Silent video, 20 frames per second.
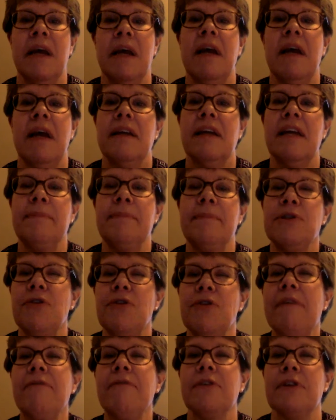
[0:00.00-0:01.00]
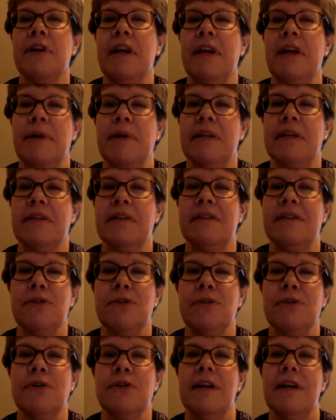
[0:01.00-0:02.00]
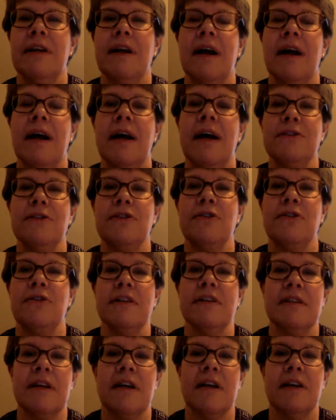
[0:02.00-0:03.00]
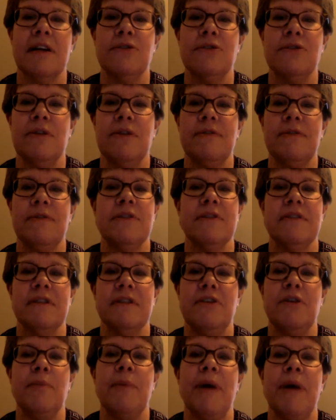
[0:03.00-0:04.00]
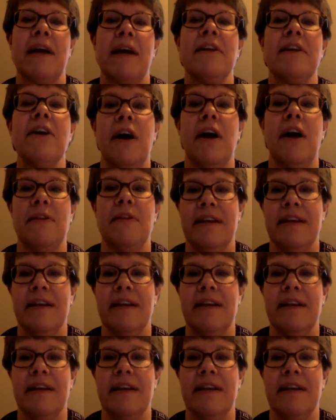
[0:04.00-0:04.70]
Keep travel in, because if you're looking at a college across the country versus in your backyard, that is